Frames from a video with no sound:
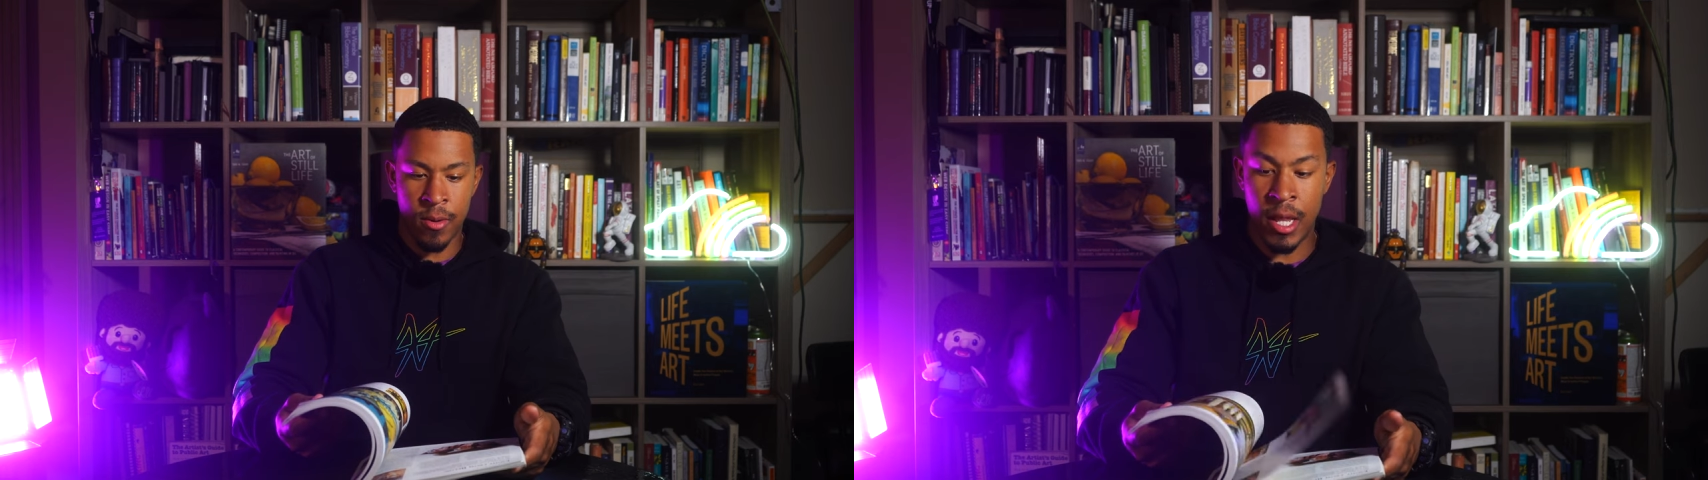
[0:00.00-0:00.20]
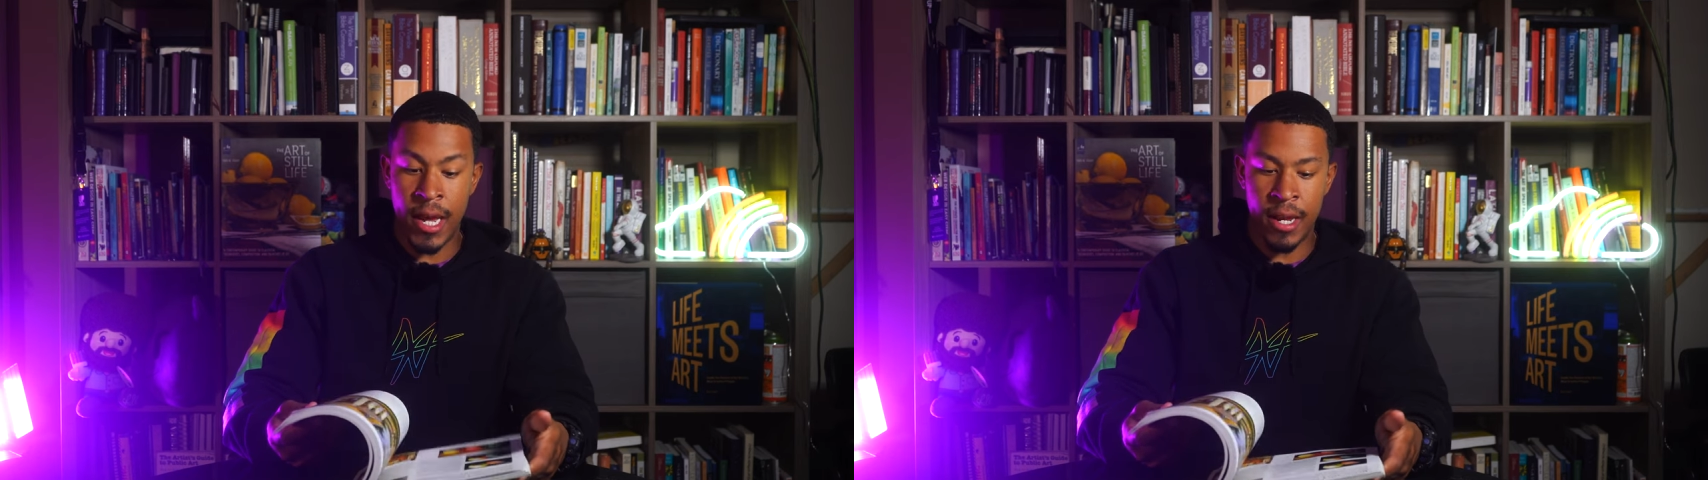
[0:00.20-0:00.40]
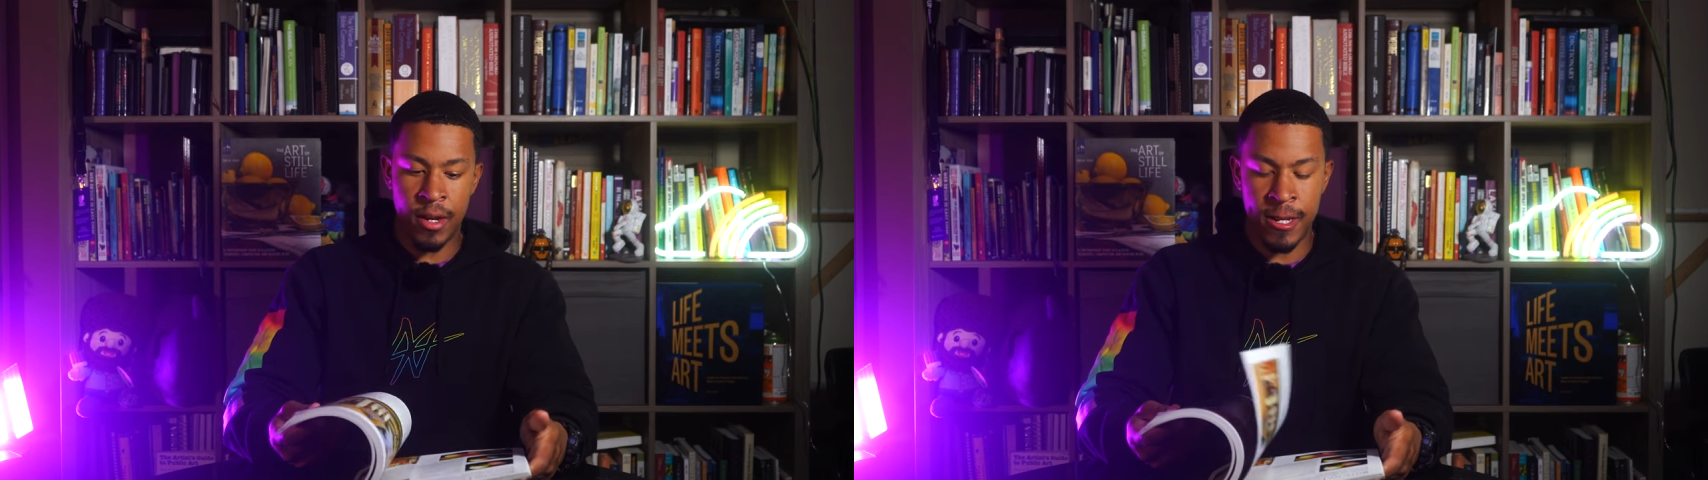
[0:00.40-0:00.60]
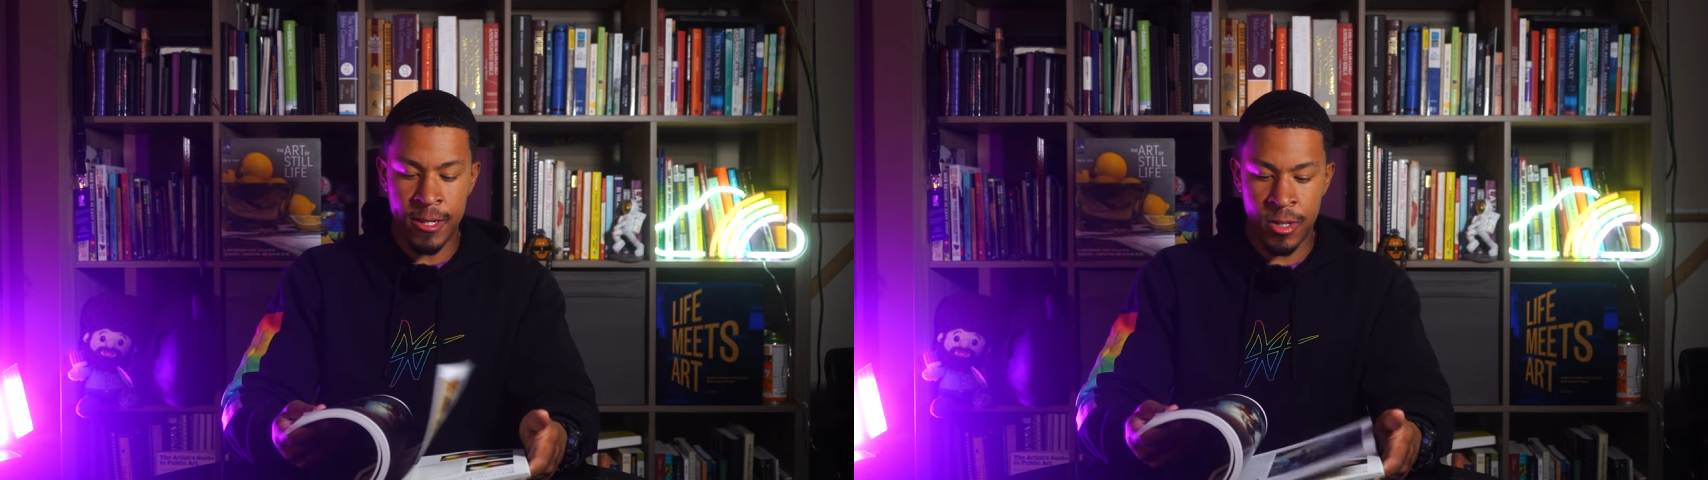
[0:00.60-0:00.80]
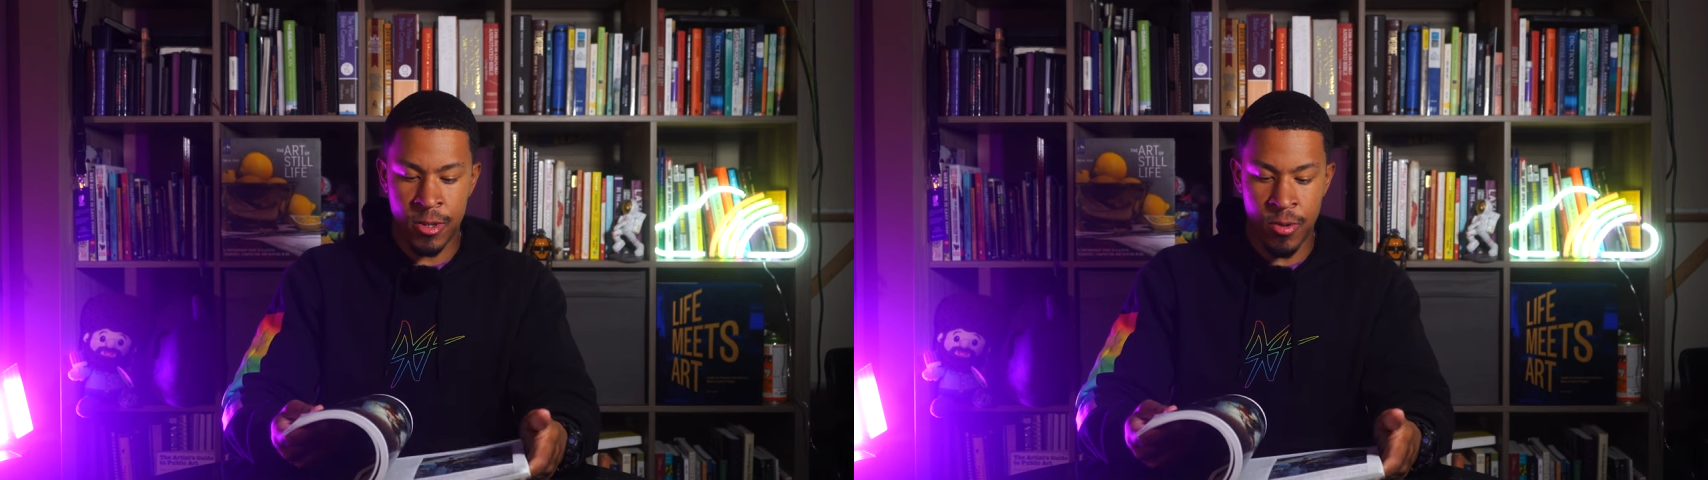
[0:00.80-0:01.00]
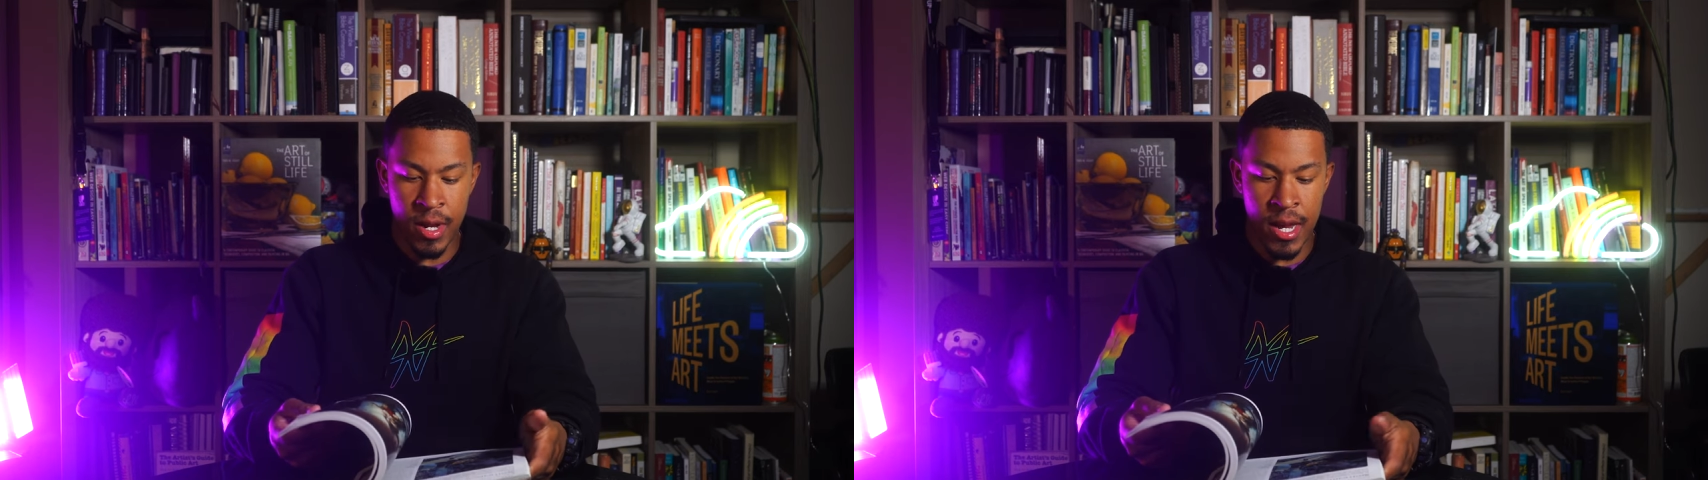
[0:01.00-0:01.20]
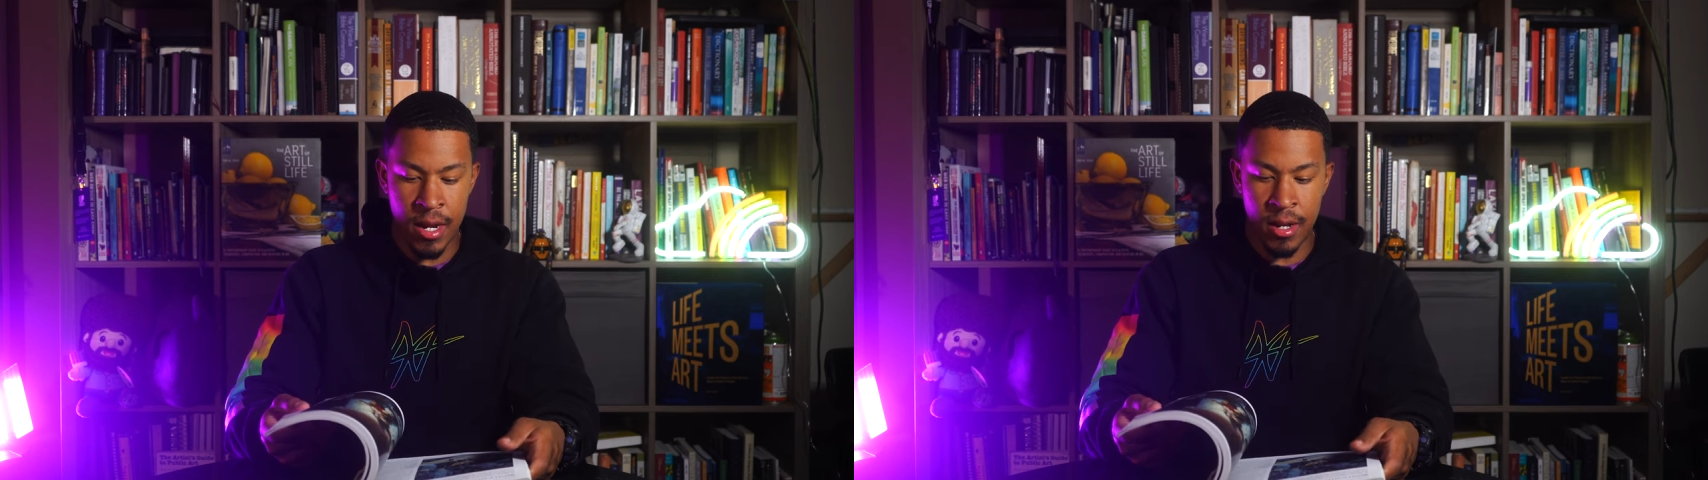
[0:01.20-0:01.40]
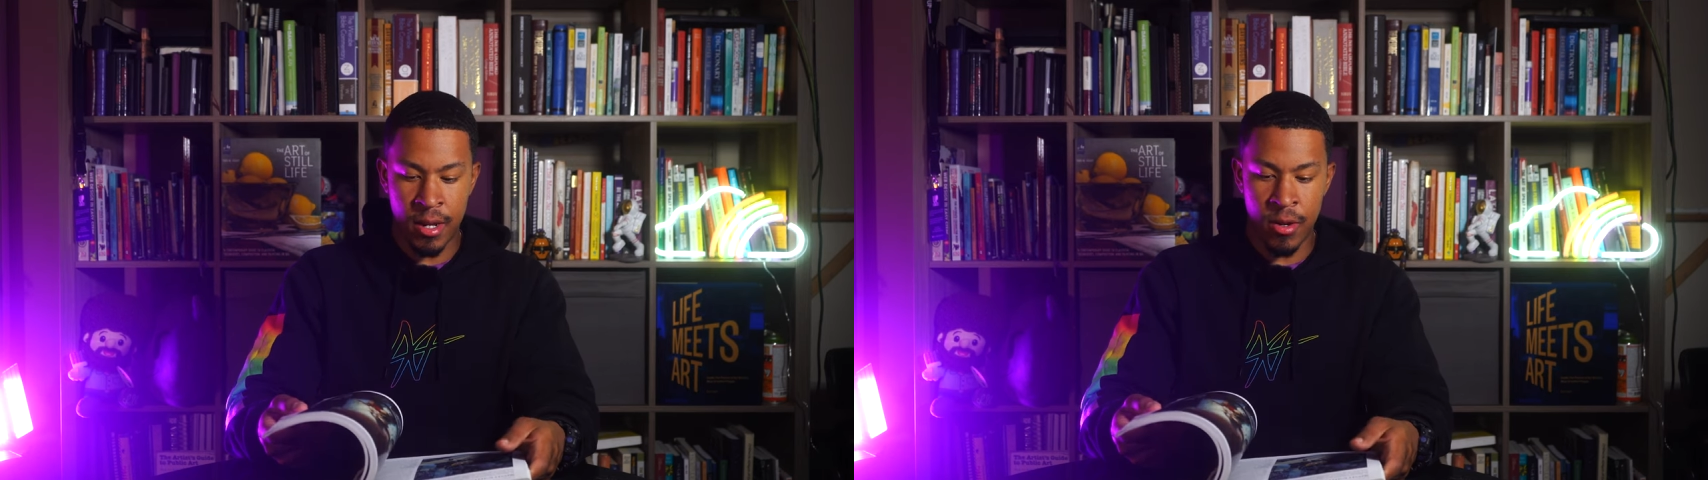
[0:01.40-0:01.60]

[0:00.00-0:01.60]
light is created